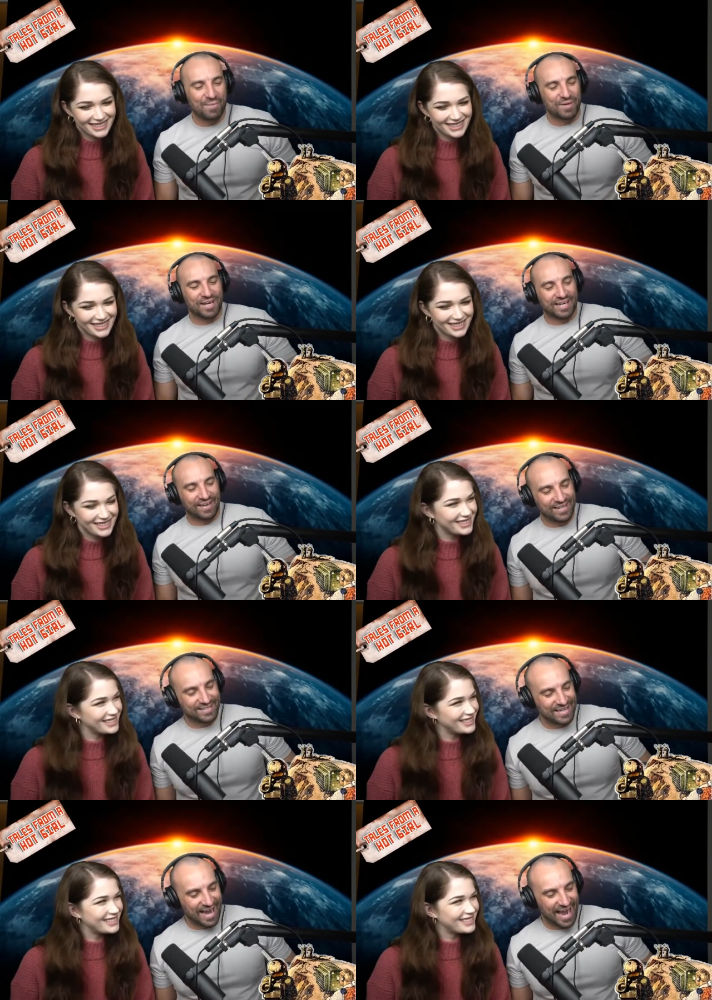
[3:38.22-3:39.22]
Speaker 1: much? Okay. That's
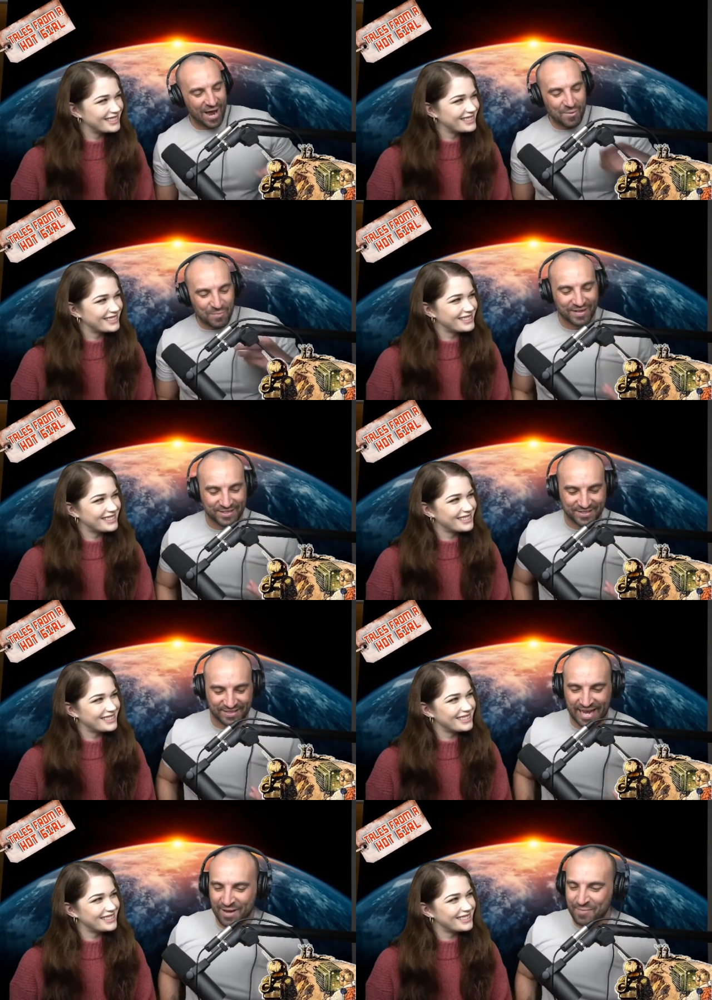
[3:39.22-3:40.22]
how much.
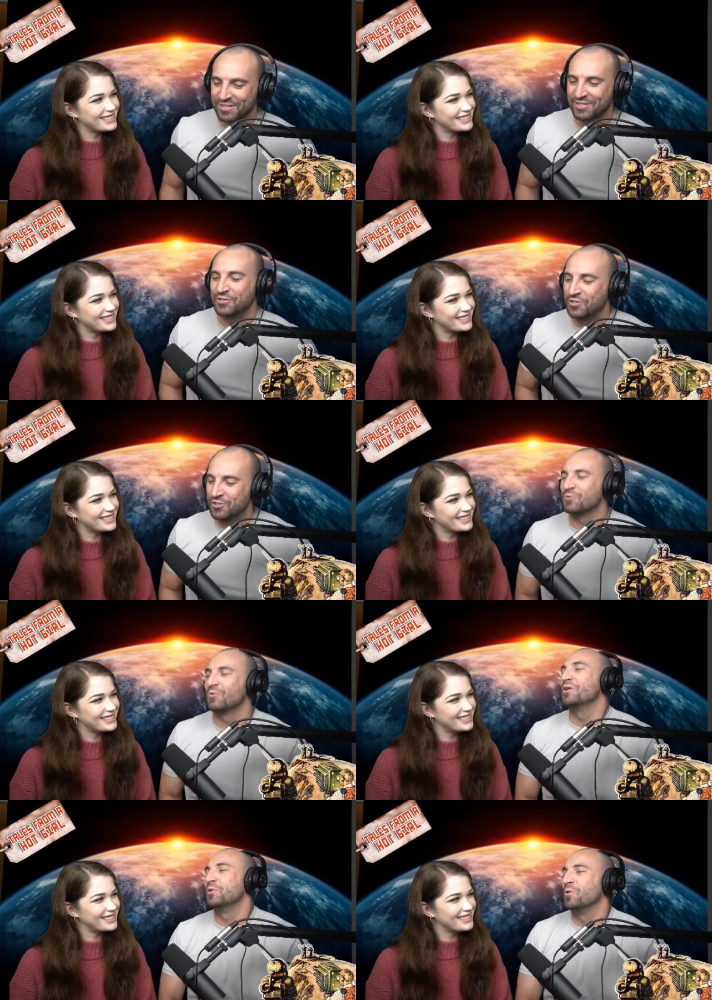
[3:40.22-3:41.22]
How much does it stroke
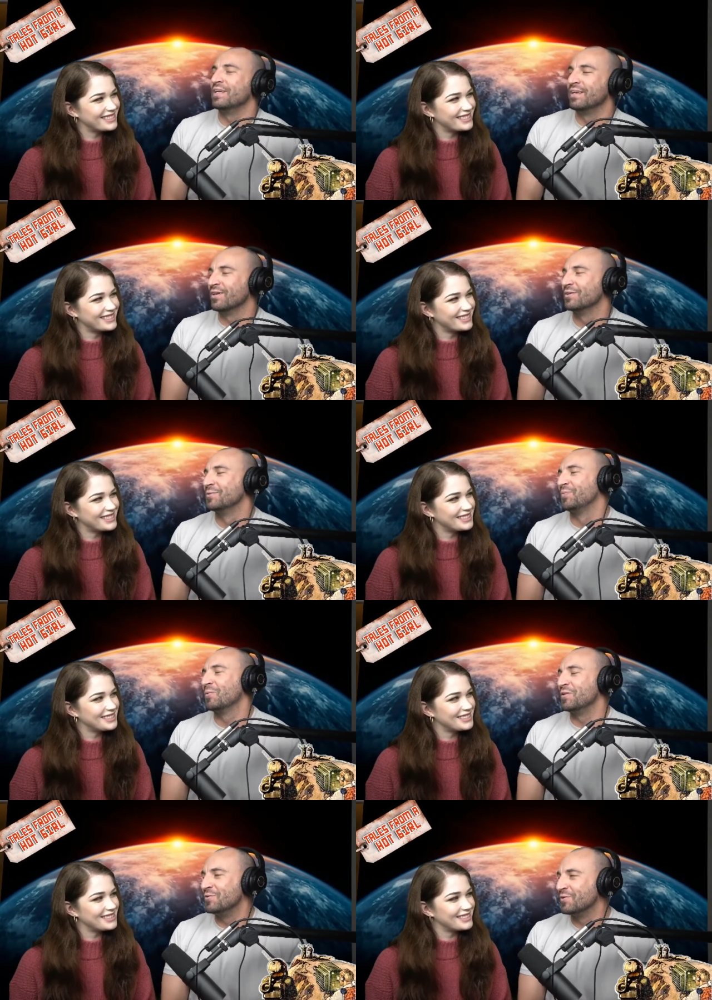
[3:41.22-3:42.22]
your ego
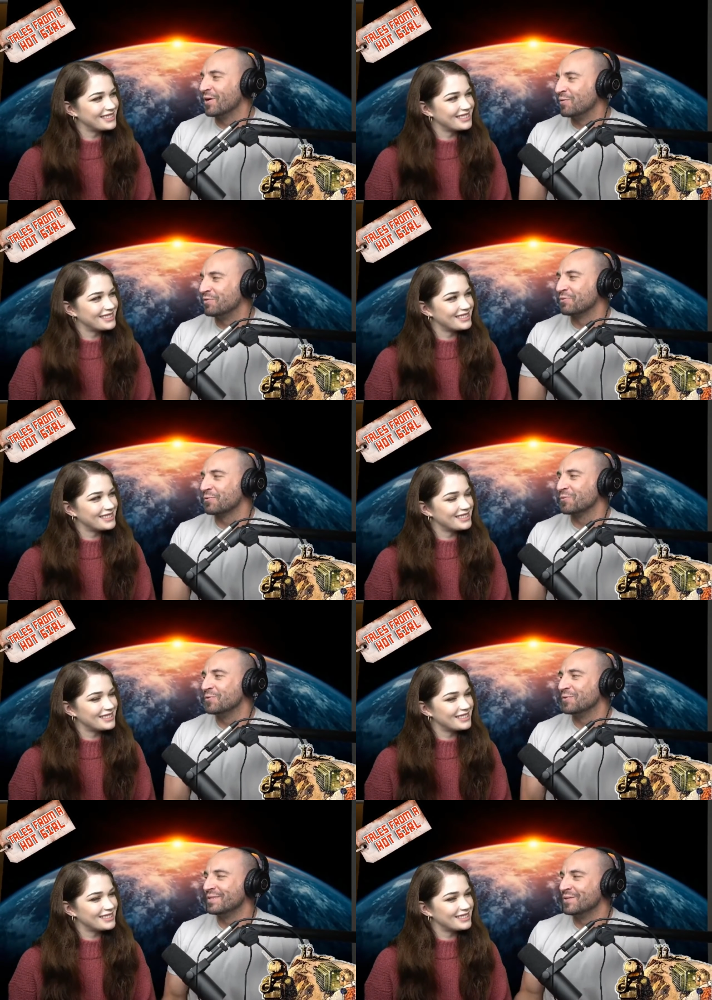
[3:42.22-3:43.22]
when you go through
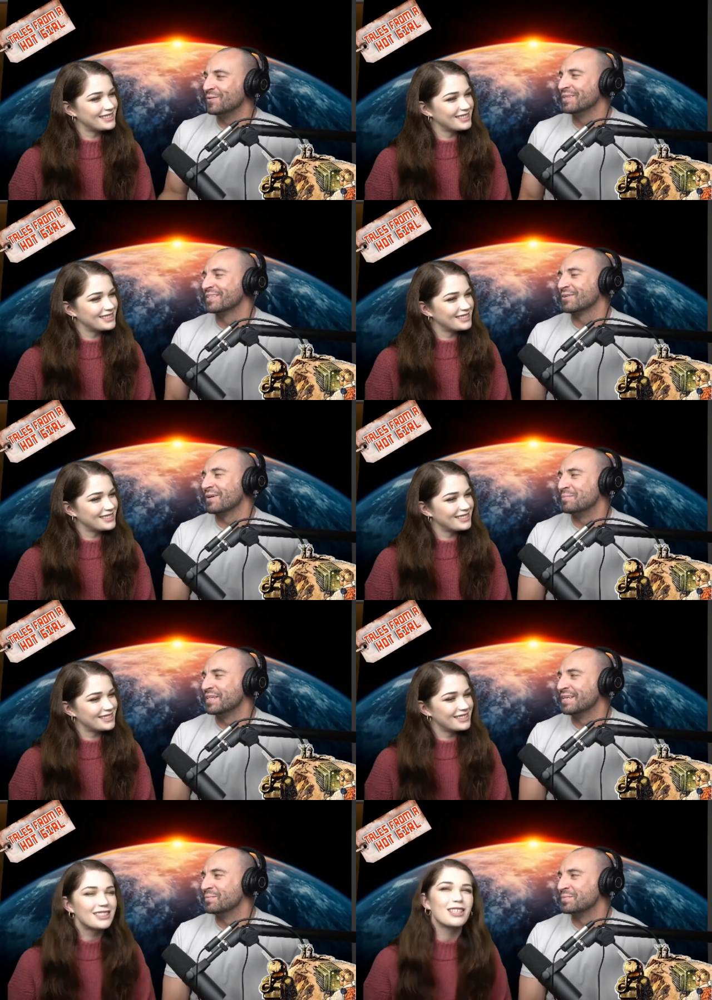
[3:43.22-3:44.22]
your Instagram
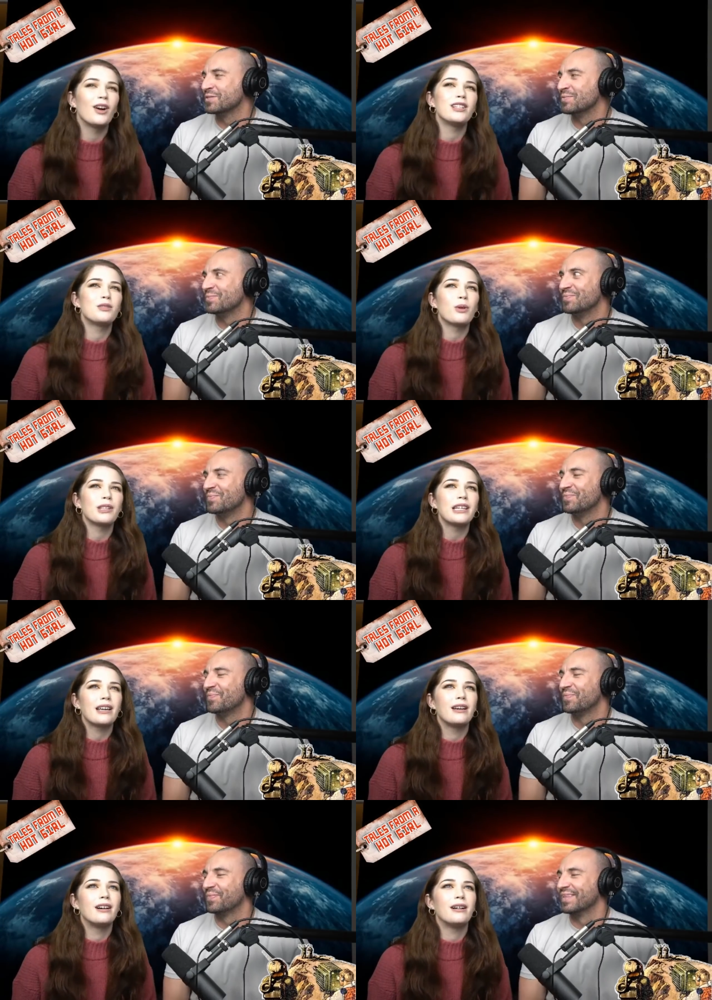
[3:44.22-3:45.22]
DM?
Speaker 2: No, it's more like
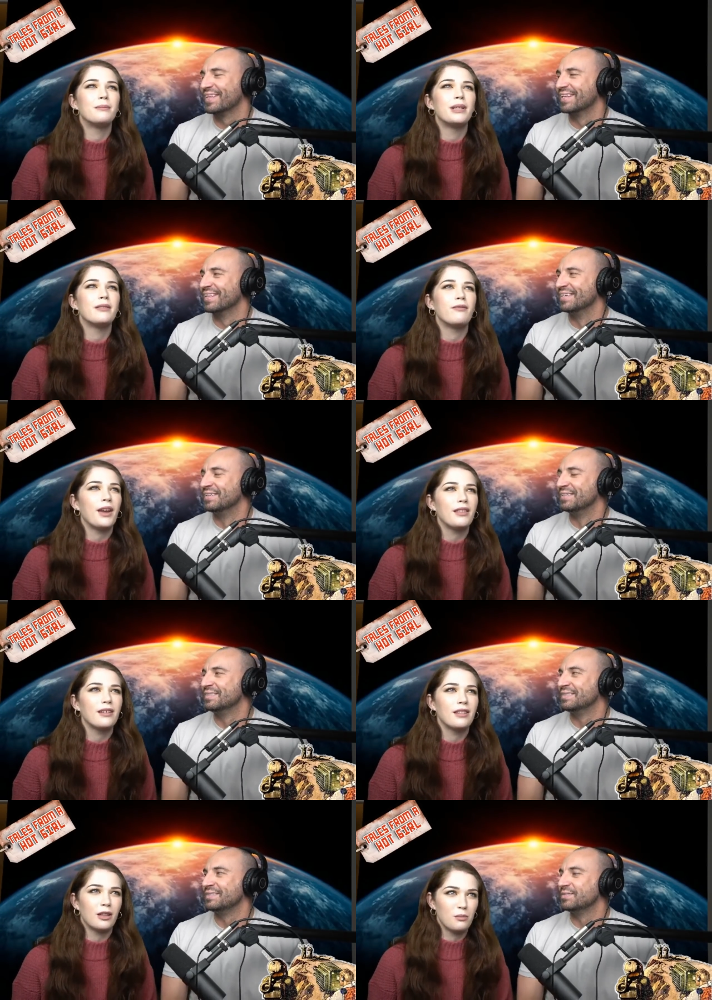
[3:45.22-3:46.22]
a bit of faith in
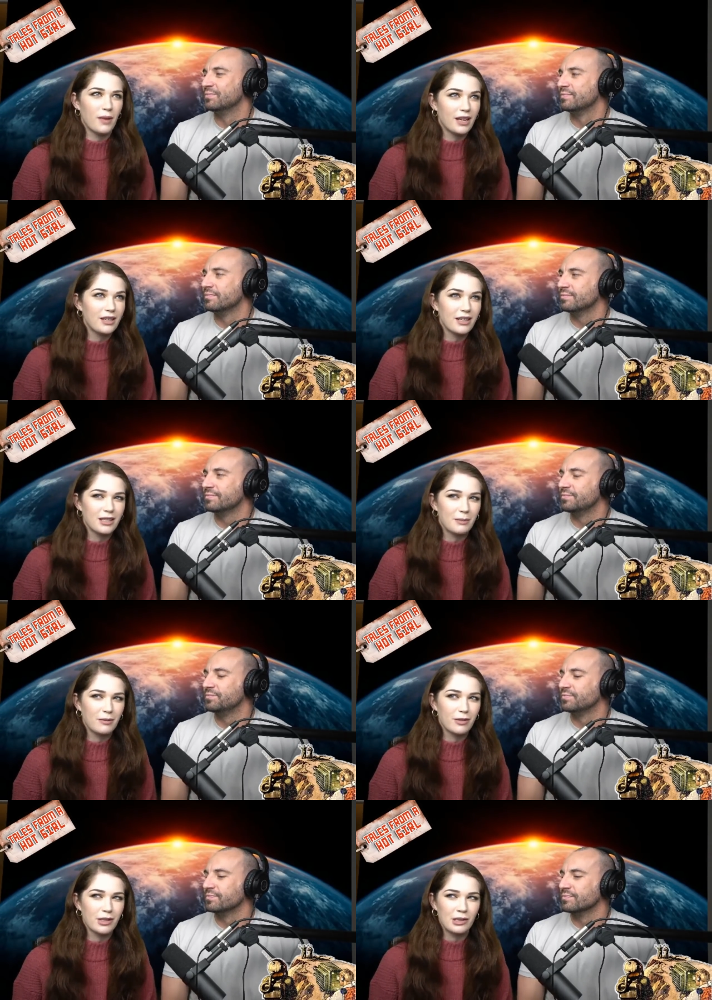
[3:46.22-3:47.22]
humanity has been
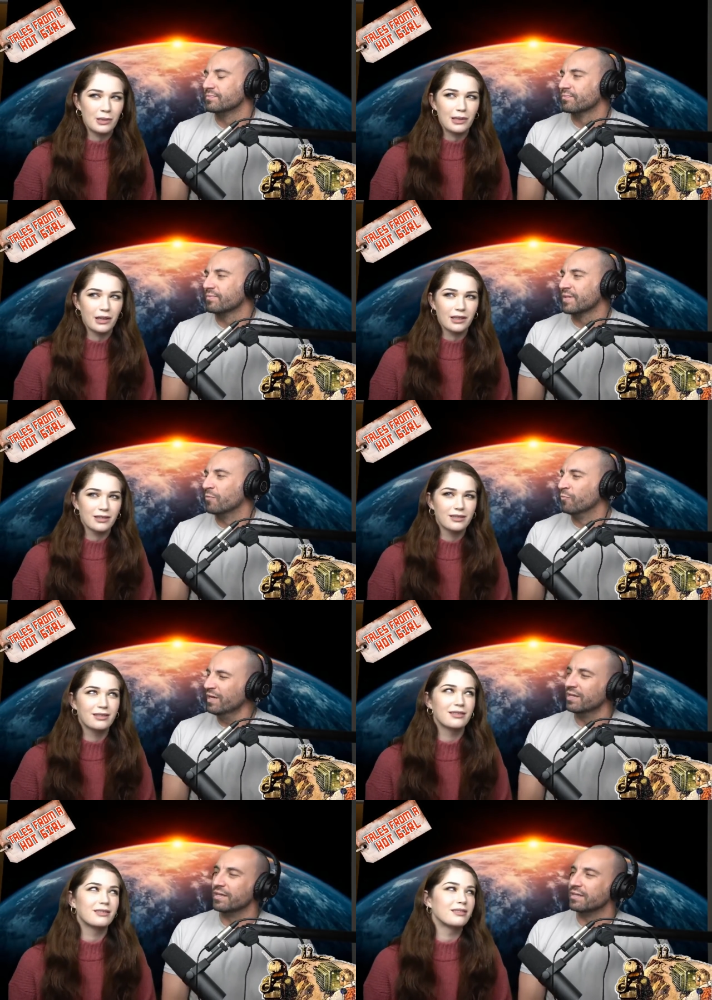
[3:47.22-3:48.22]
restored.
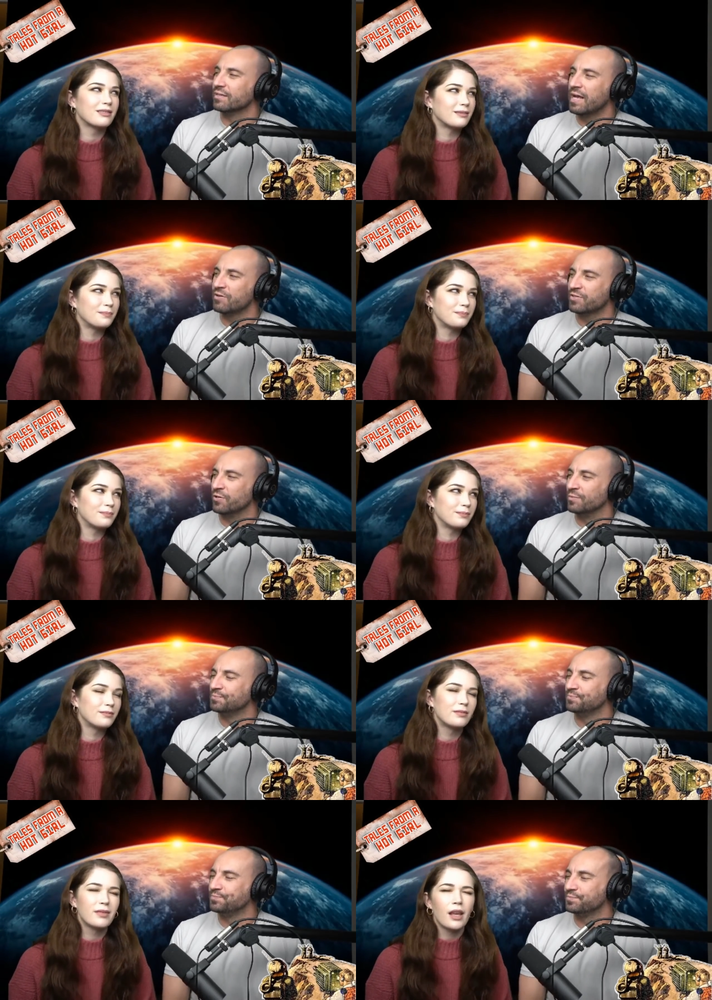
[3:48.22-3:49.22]
Speaker 1: Really?
Speaker 2: How so?
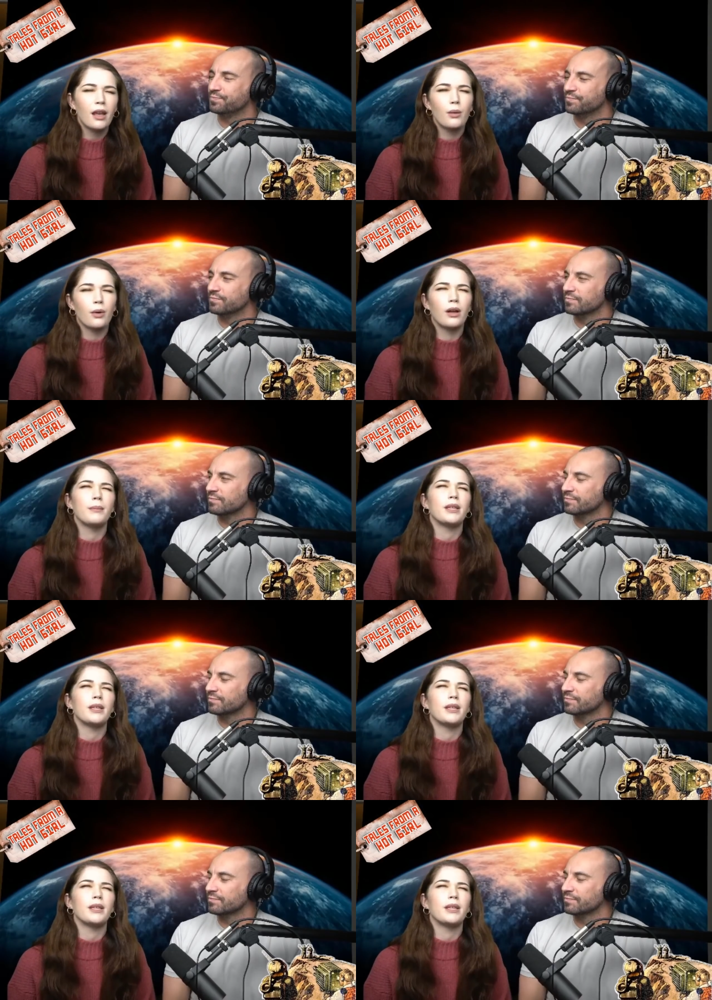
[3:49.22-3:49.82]
Well, I mean,